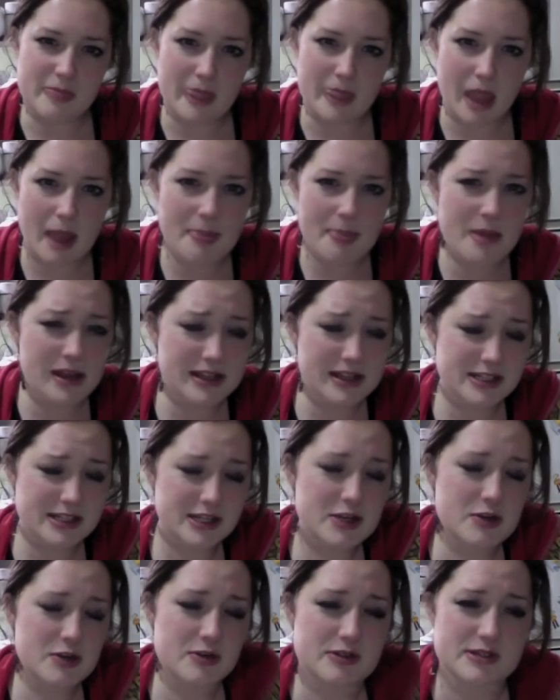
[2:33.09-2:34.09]
I'm not gonna tell
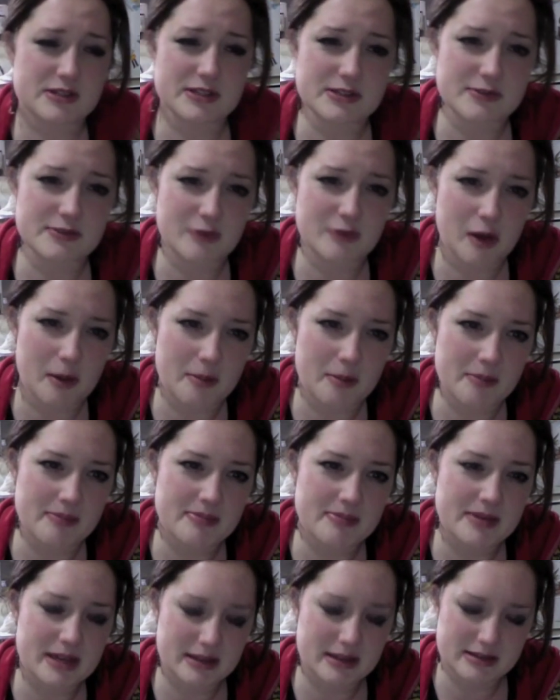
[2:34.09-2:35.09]
you who this is from
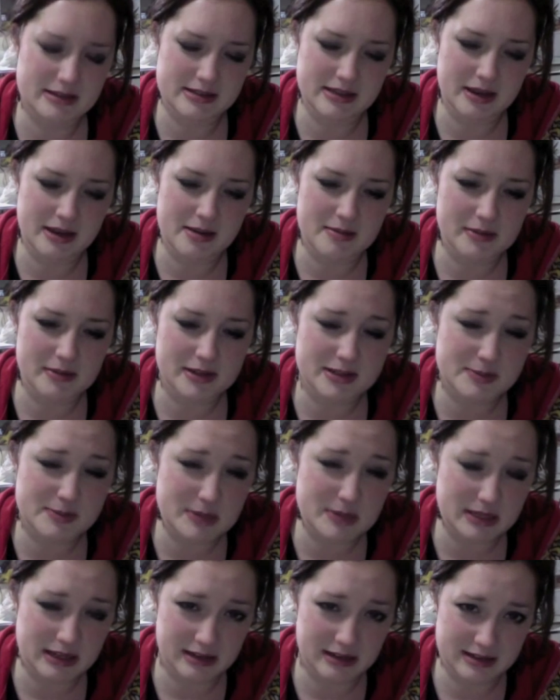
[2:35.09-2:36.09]
because I'm gonna
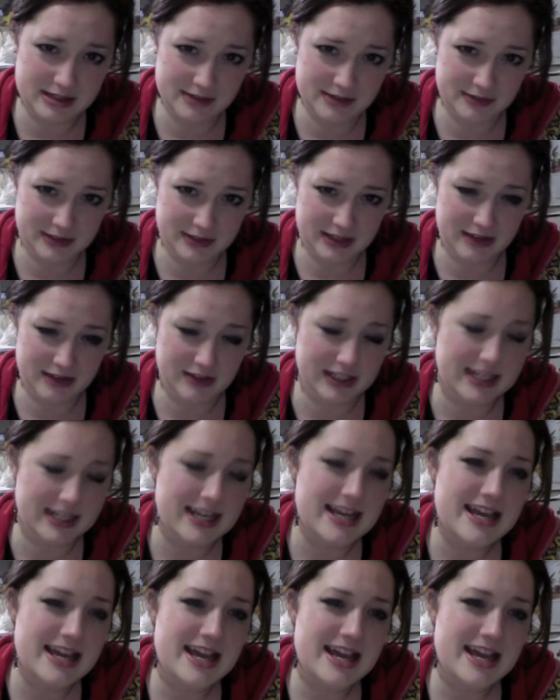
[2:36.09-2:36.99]
speak negatively of it.